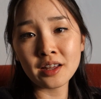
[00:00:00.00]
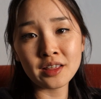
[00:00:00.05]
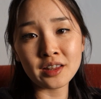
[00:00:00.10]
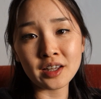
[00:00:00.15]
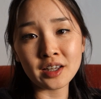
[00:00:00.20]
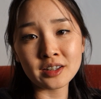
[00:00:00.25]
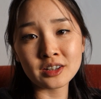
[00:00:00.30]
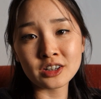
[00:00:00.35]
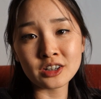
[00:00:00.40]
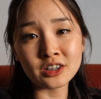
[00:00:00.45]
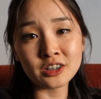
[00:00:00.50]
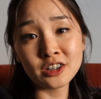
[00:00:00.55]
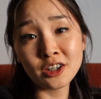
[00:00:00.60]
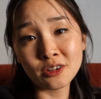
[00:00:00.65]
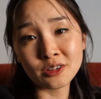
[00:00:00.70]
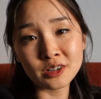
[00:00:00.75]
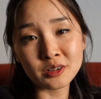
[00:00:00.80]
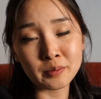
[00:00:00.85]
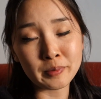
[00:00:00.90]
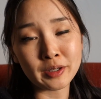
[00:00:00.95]
thing to
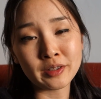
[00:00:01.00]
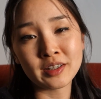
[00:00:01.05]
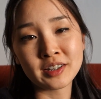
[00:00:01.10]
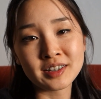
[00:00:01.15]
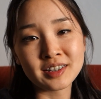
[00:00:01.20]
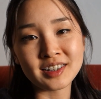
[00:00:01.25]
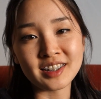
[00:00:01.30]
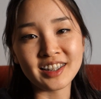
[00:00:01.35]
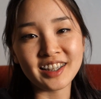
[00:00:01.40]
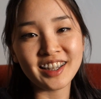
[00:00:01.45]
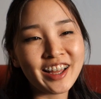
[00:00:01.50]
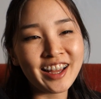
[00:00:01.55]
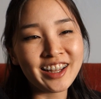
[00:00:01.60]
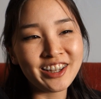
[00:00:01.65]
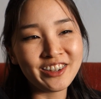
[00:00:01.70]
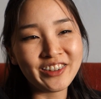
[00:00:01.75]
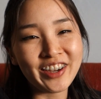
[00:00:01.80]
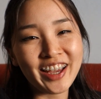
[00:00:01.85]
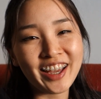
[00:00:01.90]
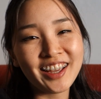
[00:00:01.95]
note about this city.
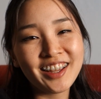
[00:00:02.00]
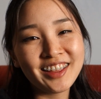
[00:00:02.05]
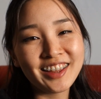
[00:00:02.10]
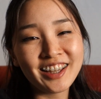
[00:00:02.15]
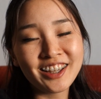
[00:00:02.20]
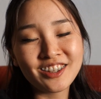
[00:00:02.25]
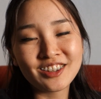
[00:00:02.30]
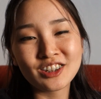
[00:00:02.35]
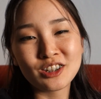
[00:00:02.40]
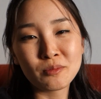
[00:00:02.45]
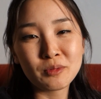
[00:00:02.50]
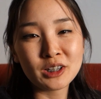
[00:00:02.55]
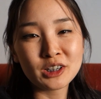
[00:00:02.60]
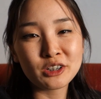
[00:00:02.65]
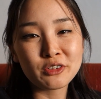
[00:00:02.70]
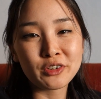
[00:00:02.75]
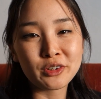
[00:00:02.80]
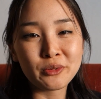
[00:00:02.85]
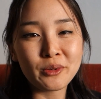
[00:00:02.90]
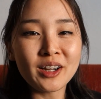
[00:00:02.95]
Anyway, thank you so
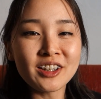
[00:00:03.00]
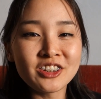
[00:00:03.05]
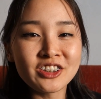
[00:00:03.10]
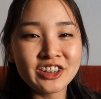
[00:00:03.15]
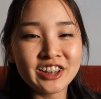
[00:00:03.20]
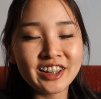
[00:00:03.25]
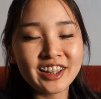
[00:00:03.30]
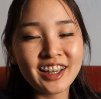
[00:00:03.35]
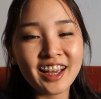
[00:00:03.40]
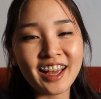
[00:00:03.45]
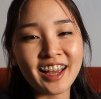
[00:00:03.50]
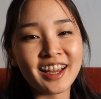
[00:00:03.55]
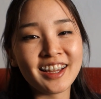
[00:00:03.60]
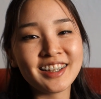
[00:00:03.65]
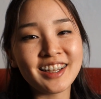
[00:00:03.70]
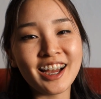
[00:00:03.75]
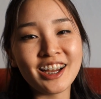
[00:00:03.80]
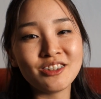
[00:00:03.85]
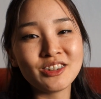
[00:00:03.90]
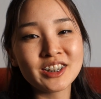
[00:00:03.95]
much for watching,
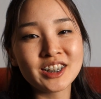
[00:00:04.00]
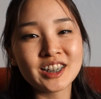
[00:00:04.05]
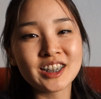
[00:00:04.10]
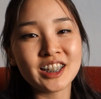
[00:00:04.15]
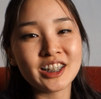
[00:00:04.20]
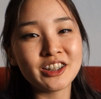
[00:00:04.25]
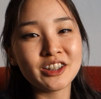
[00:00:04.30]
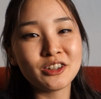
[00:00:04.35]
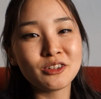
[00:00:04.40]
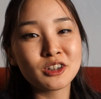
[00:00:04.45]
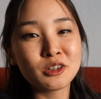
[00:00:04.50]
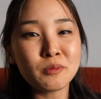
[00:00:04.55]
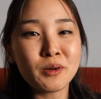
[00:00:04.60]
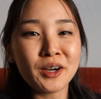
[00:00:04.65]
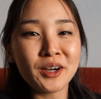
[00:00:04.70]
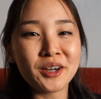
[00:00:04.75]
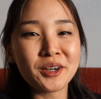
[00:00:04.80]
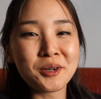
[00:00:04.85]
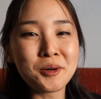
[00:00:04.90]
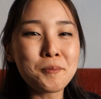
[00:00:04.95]
and I will see you
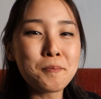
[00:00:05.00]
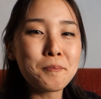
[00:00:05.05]
tomorrow.